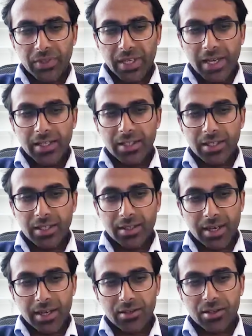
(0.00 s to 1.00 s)
and it
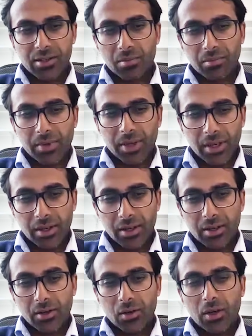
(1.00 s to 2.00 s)
has some
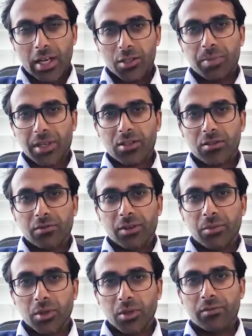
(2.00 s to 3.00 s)
aspects of
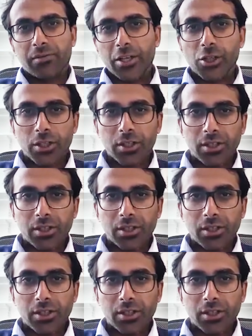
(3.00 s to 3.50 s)
immune evasion,